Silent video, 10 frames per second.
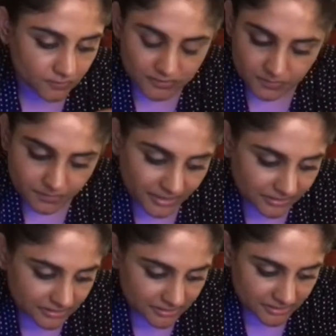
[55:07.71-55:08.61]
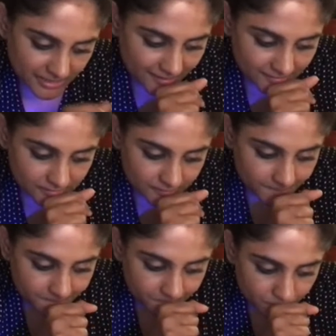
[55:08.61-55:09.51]
So it's a balancing
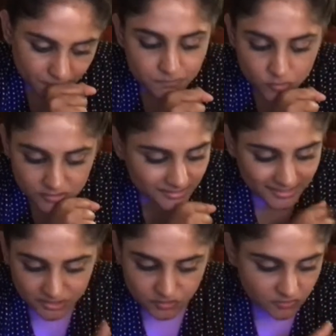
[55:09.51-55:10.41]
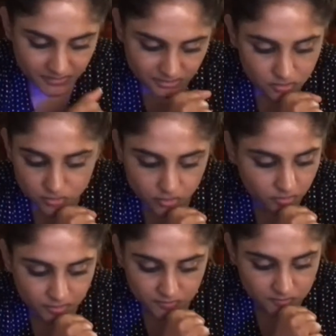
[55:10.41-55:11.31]
act. But mostly it's just my
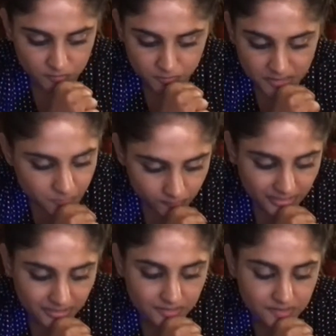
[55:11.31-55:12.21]
sisterhood. It's people